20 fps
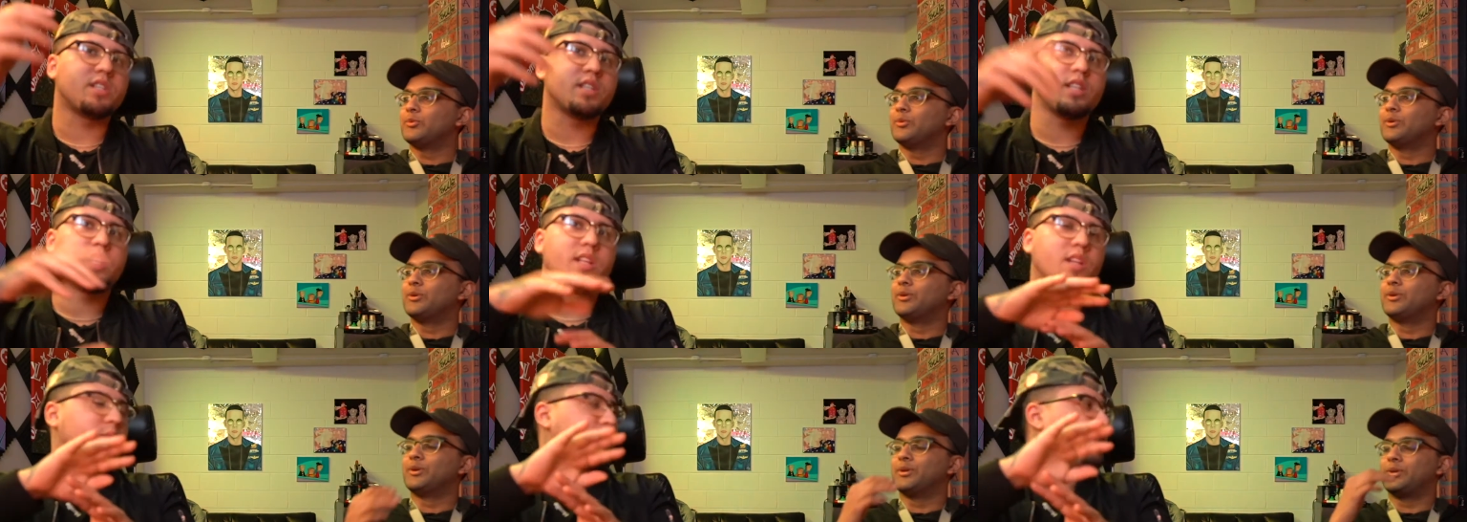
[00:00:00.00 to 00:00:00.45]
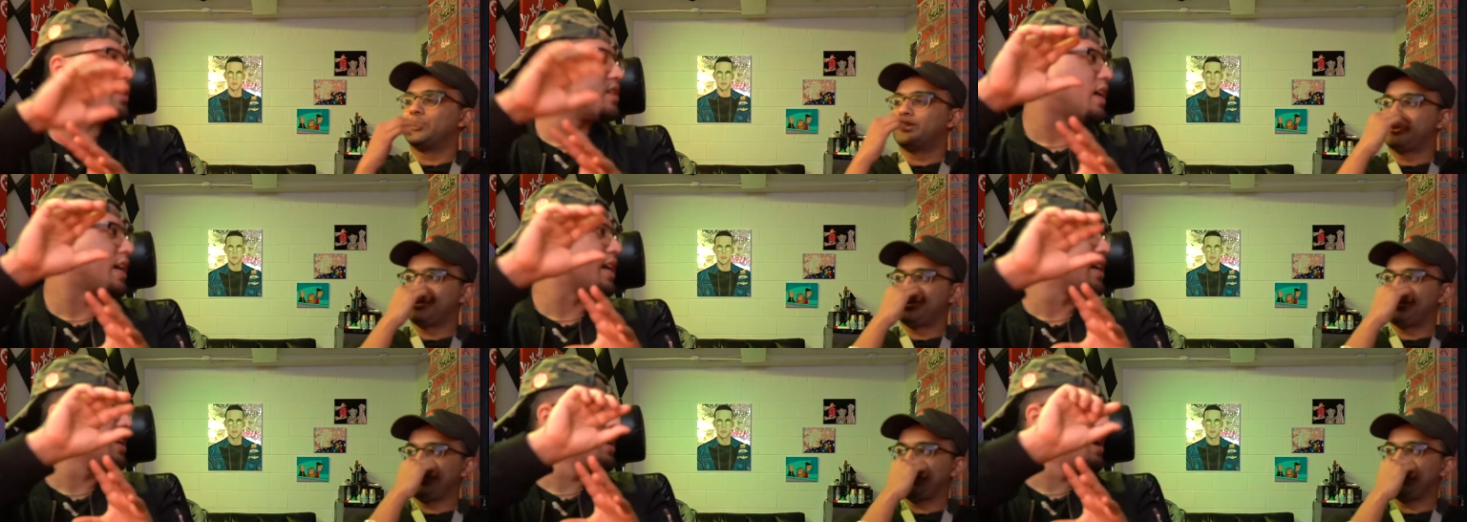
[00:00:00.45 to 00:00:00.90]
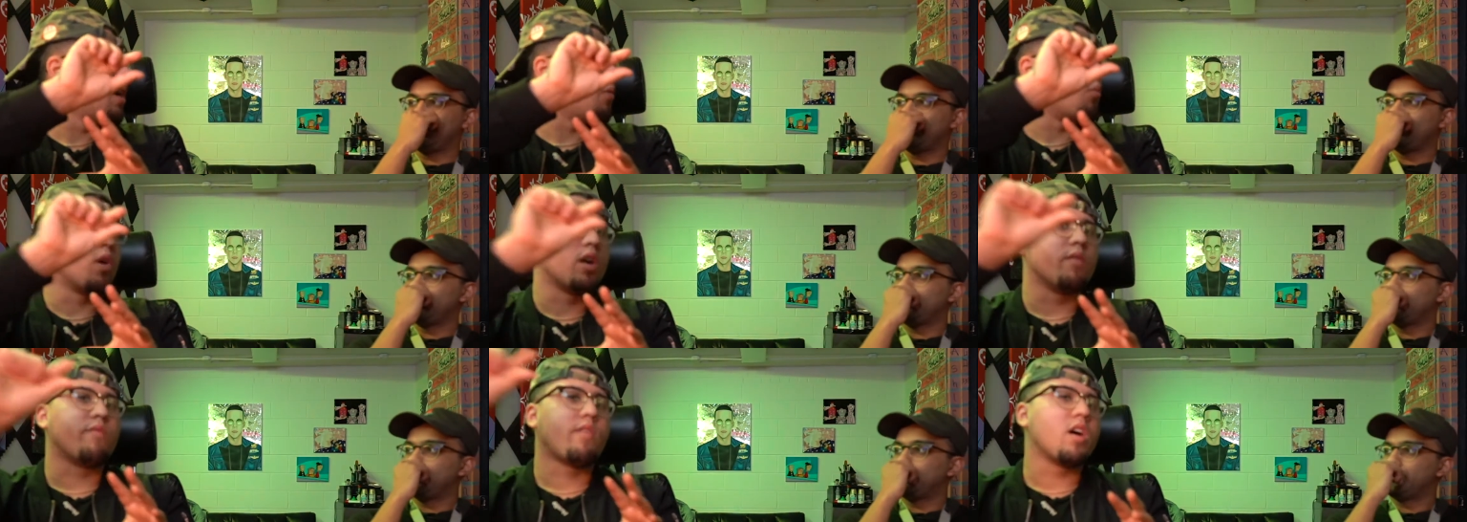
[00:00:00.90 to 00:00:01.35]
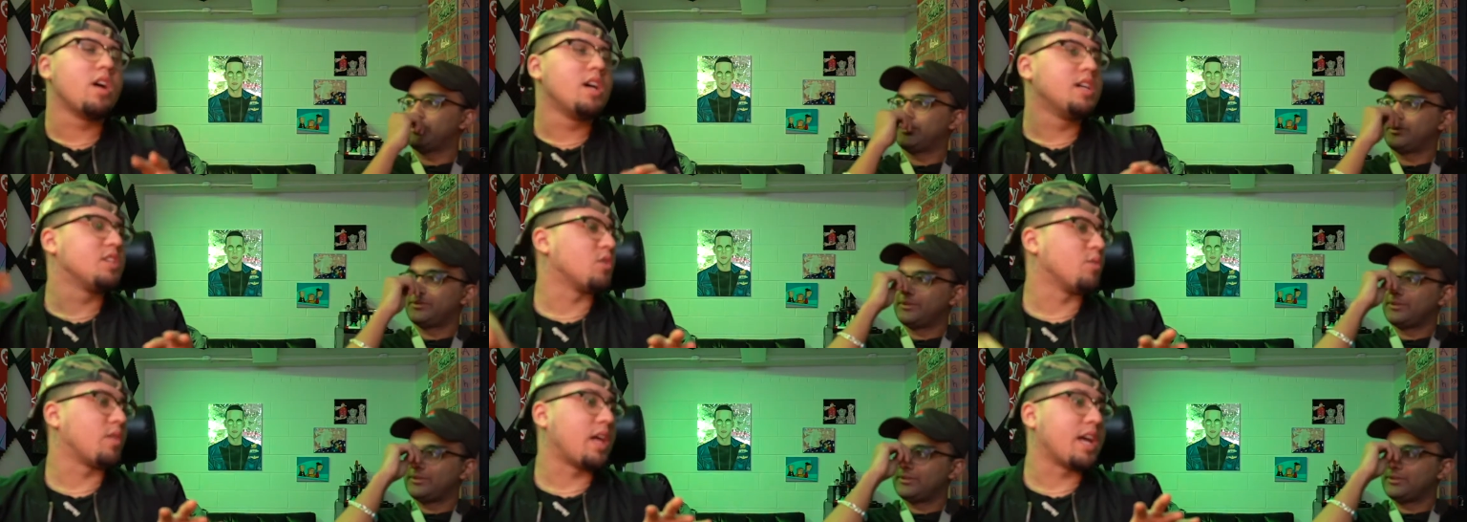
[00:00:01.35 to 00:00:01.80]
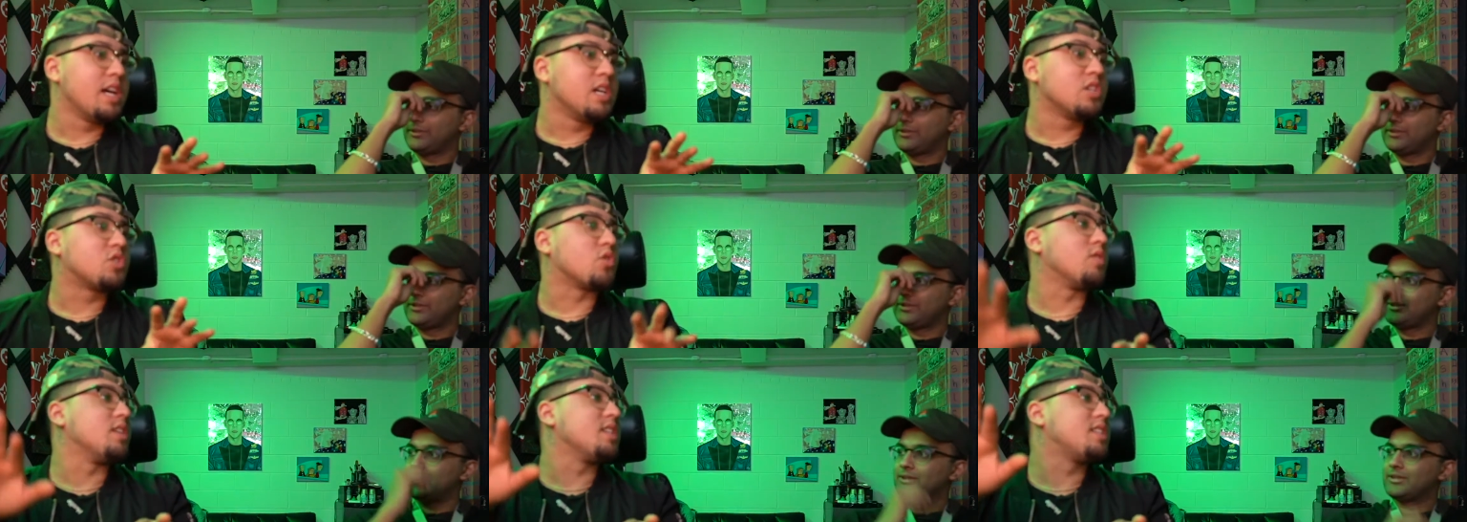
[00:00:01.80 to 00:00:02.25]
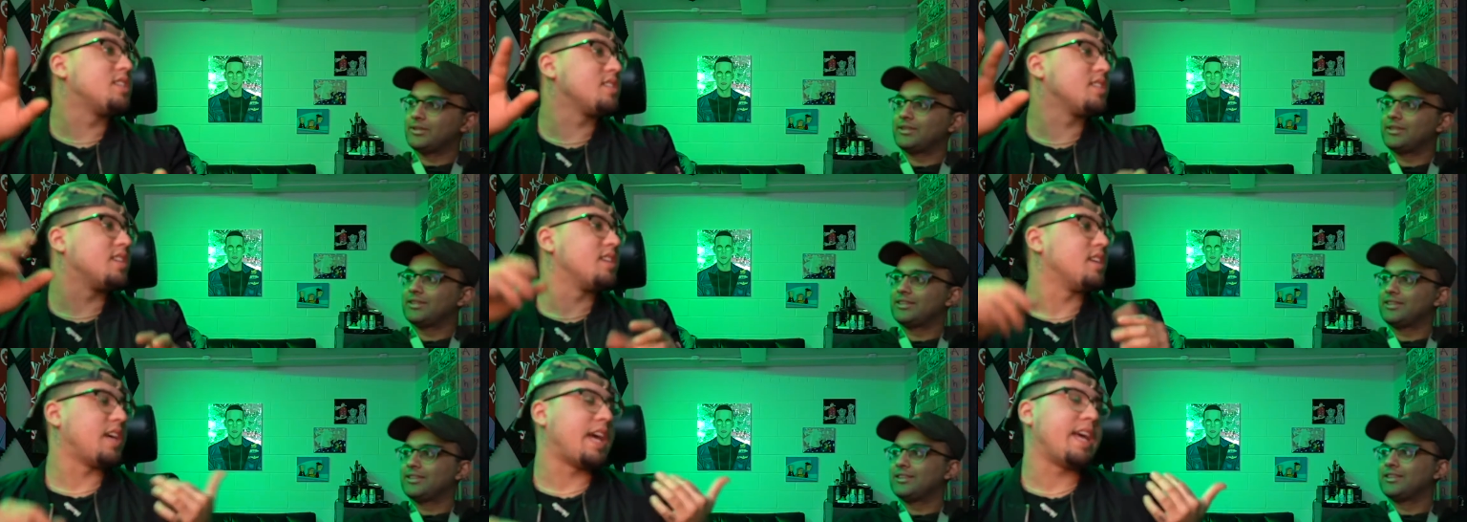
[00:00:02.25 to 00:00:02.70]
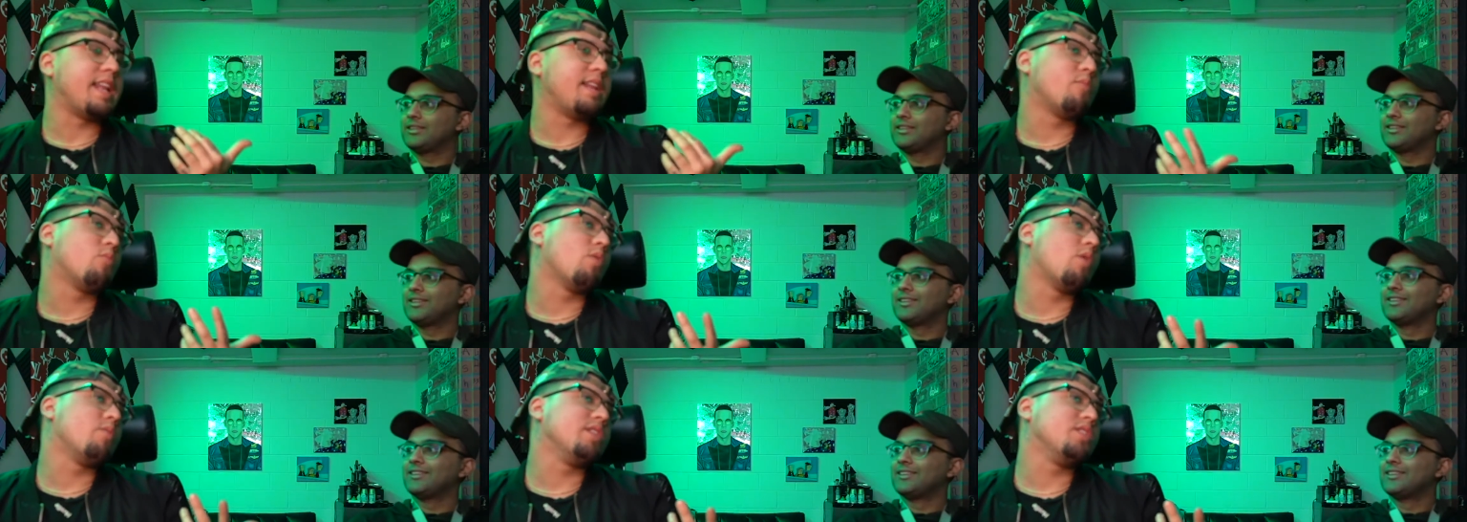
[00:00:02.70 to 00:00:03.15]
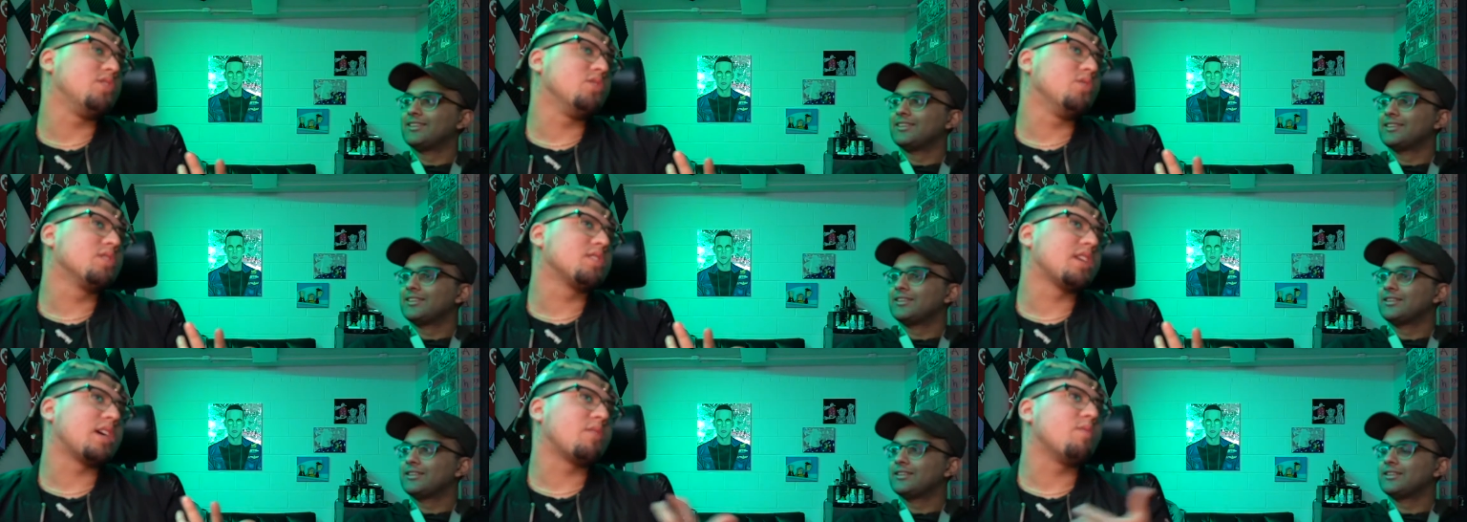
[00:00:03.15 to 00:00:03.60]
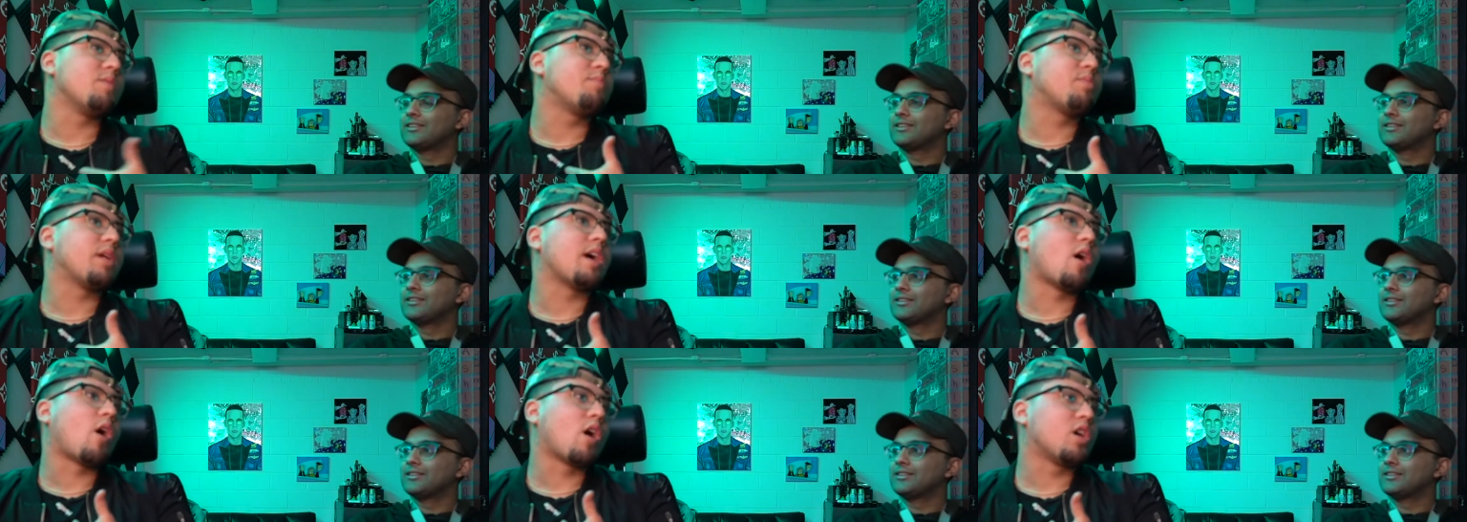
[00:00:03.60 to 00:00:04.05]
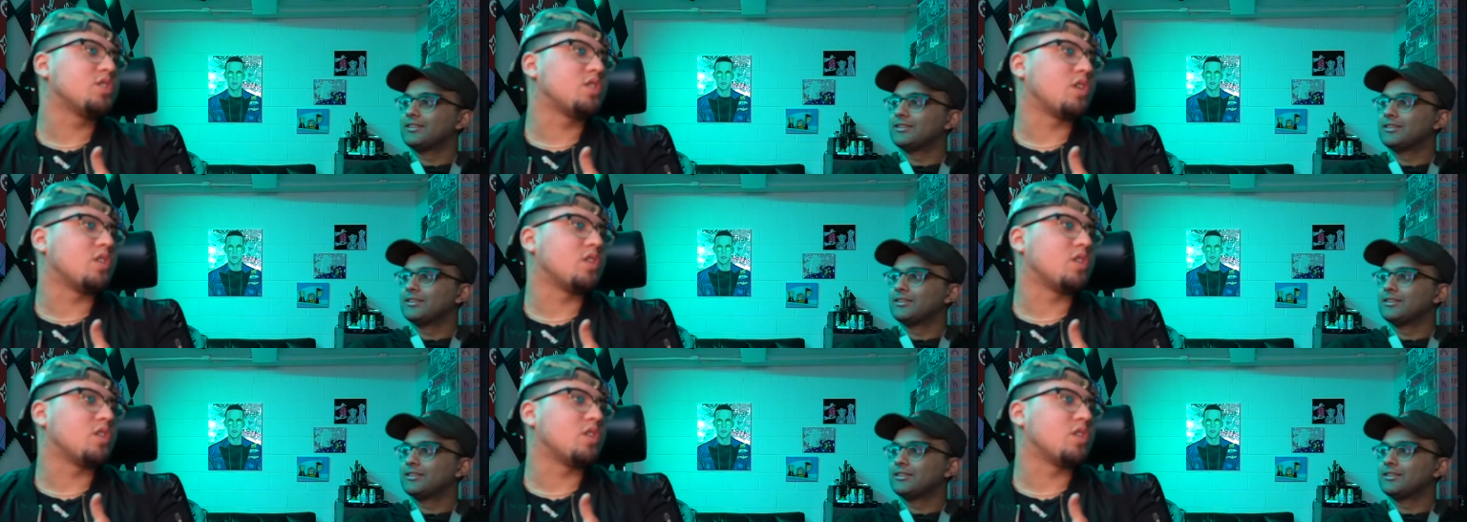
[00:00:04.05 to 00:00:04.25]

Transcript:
Speaker 1: and it'll be like one of our so like so this is and what we do is like we play our song,